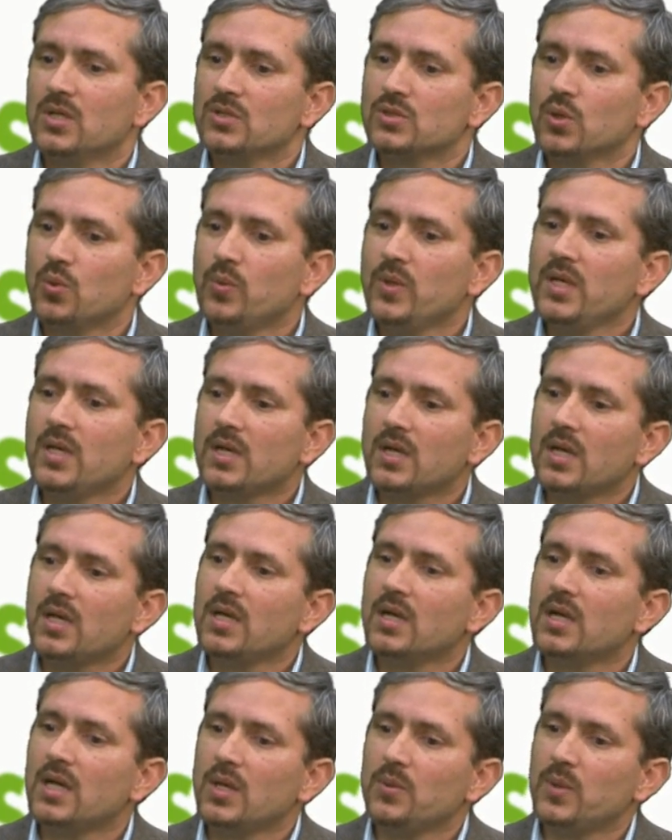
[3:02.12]
So we
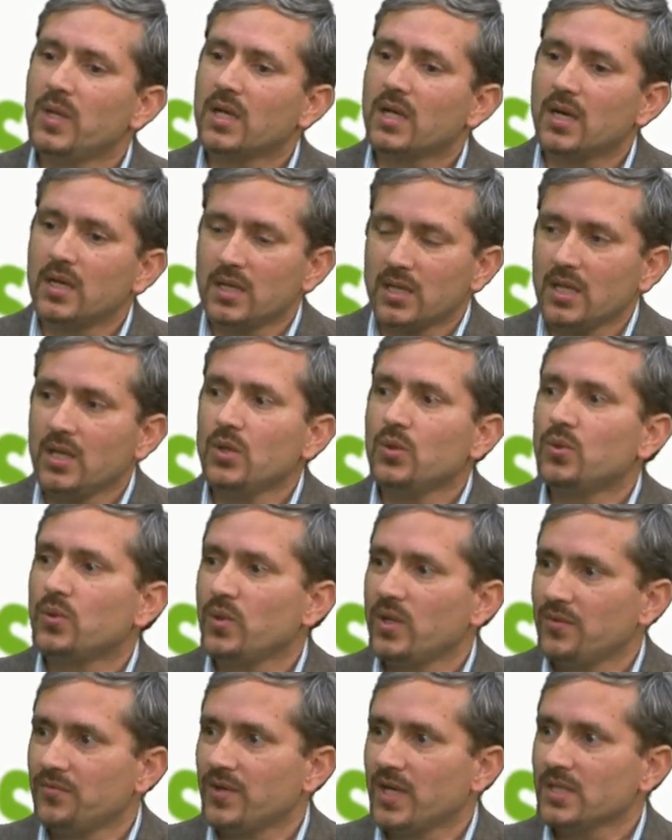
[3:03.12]
clearly will continue to
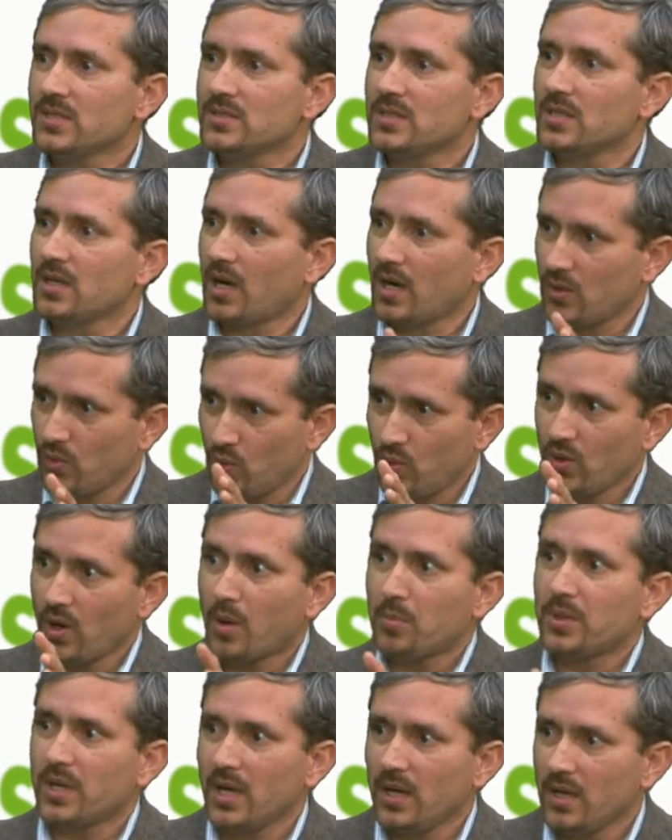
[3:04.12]
invest in our own
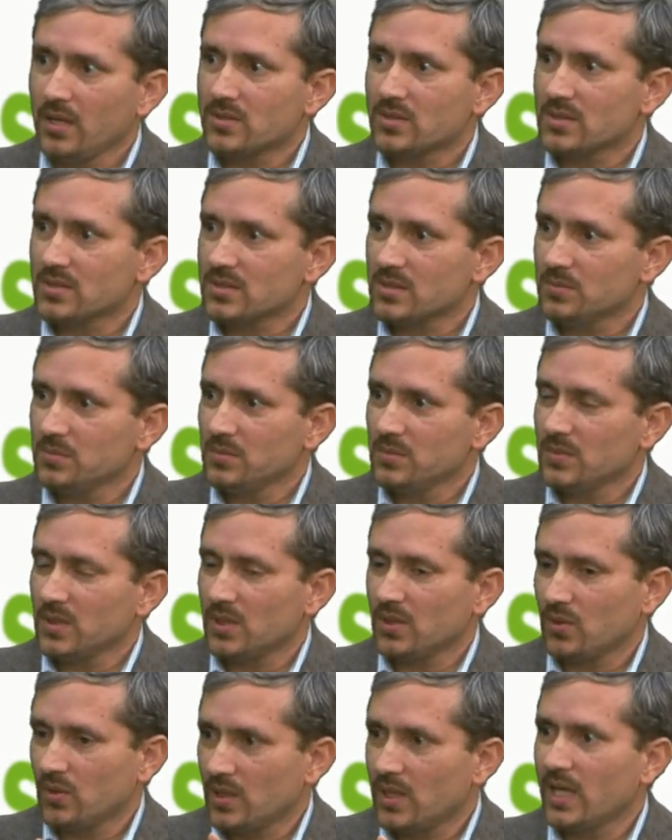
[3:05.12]
operating system,
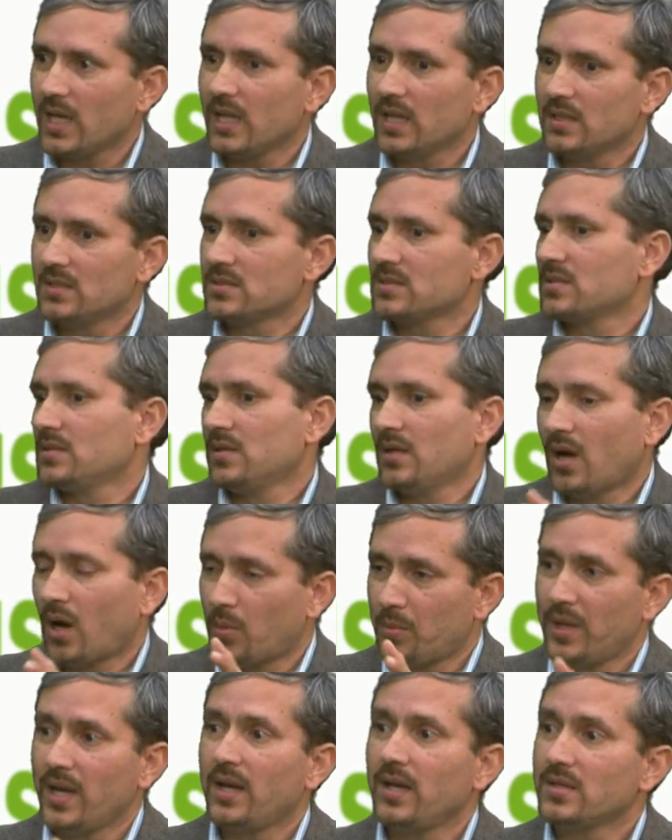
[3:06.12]
you know, Dell's
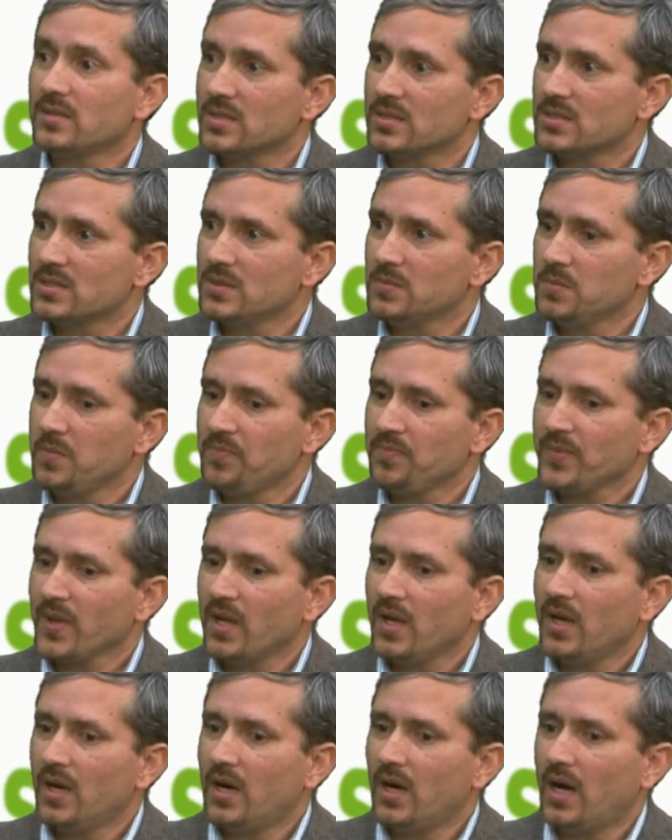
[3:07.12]
operating system
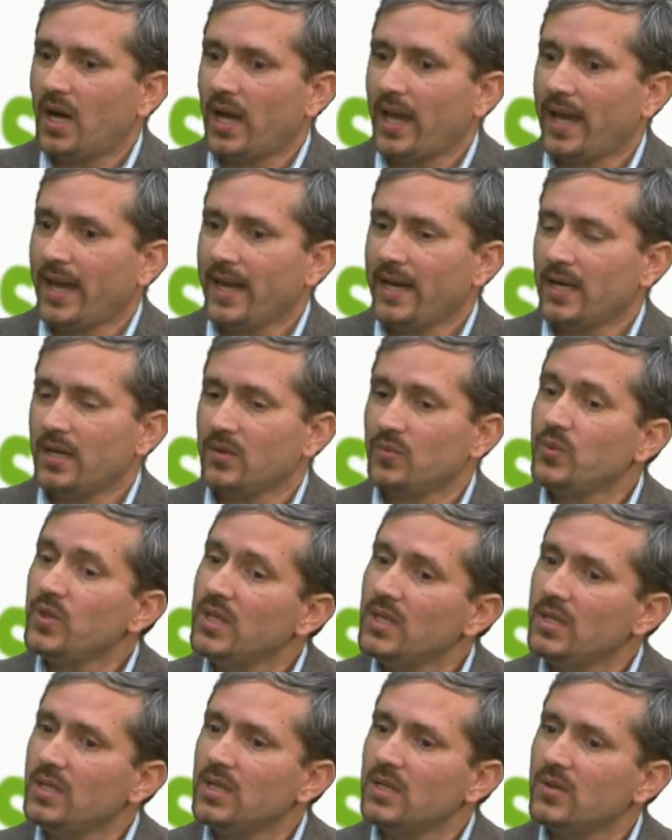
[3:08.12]
and
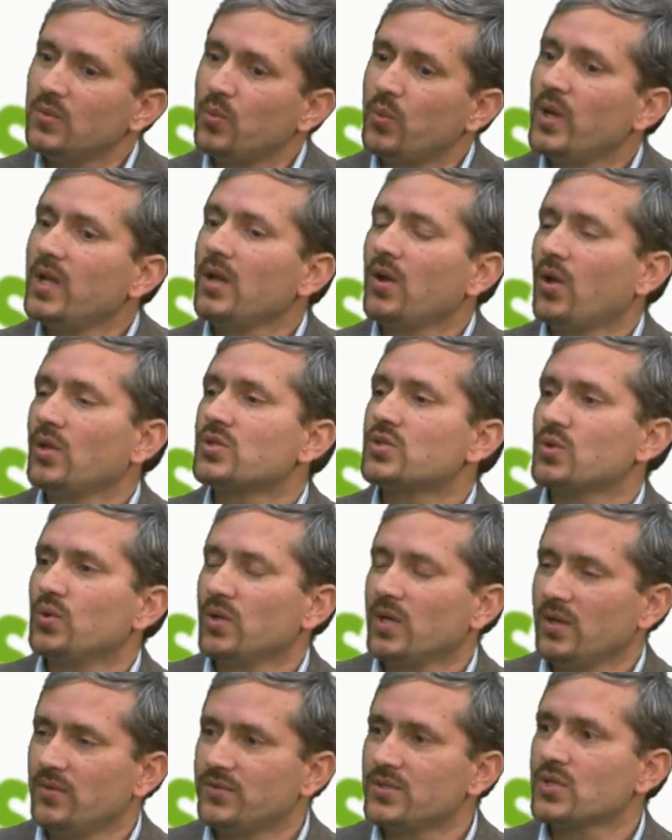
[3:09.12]
we will also
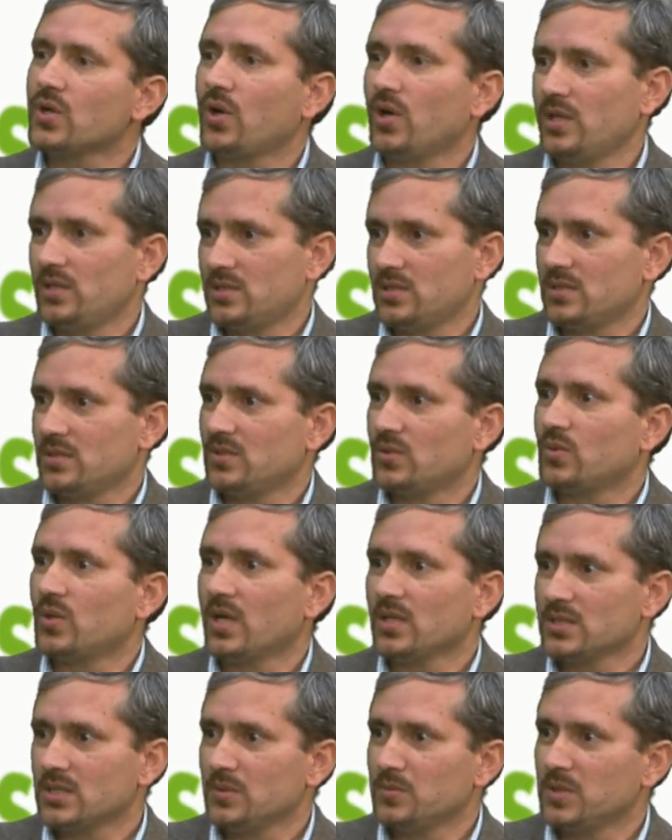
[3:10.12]
give choice to
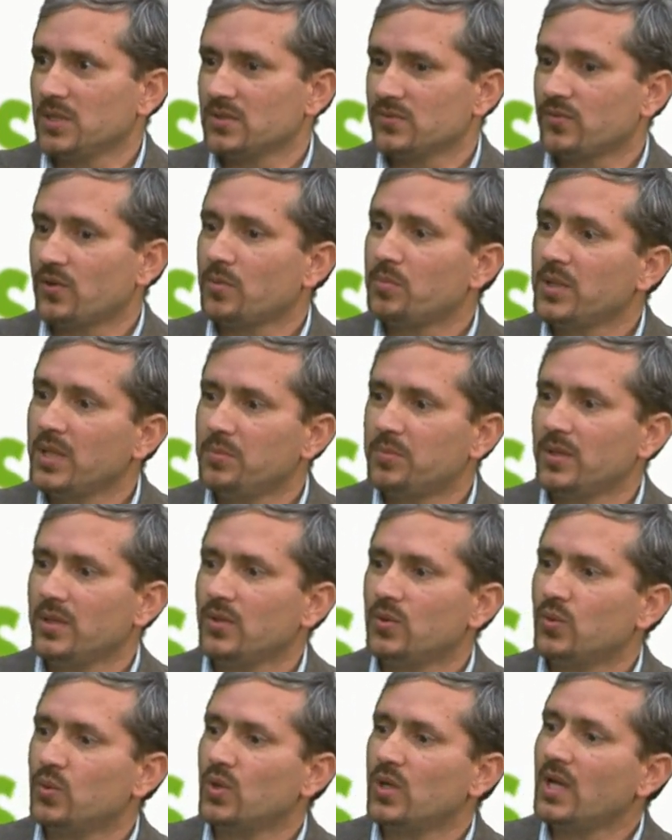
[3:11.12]
customers for people
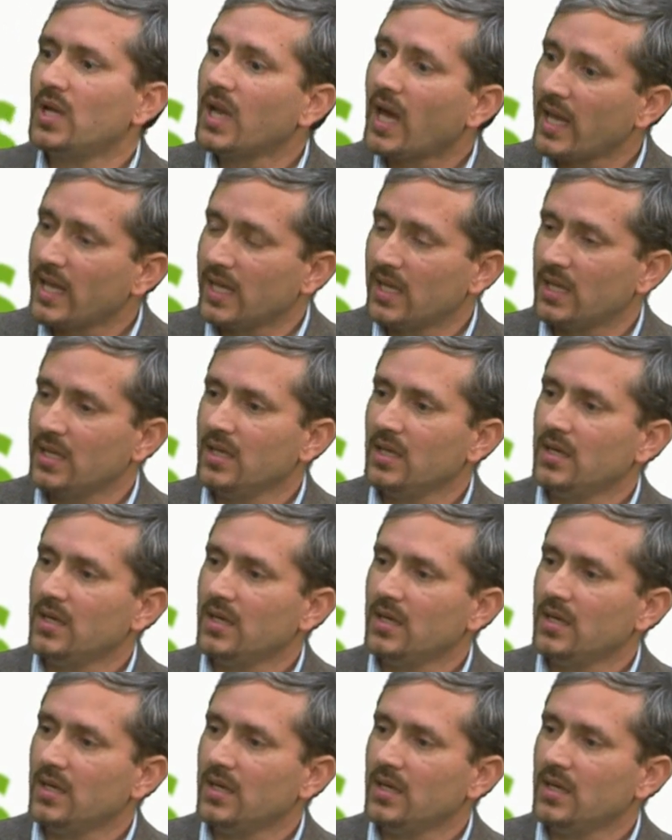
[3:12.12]
who like